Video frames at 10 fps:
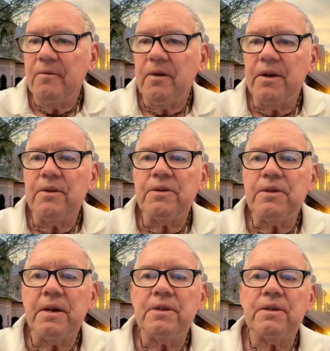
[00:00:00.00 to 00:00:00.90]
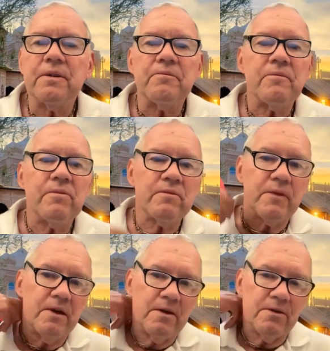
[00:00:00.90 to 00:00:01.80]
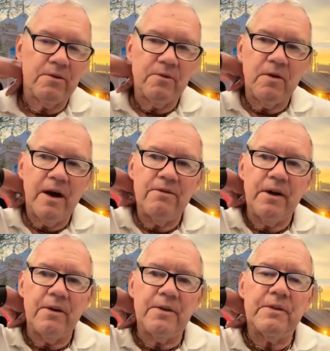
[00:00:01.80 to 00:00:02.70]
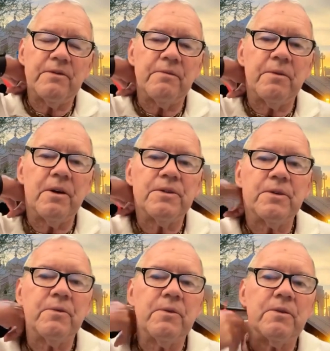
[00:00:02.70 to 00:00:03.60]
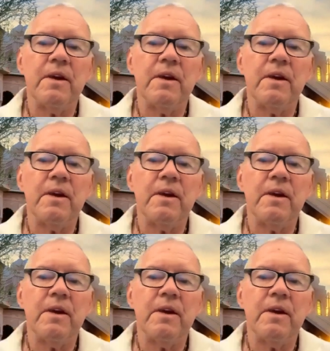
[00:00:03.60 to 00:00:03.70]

radio station through Wi-Fi or in different parts of the world,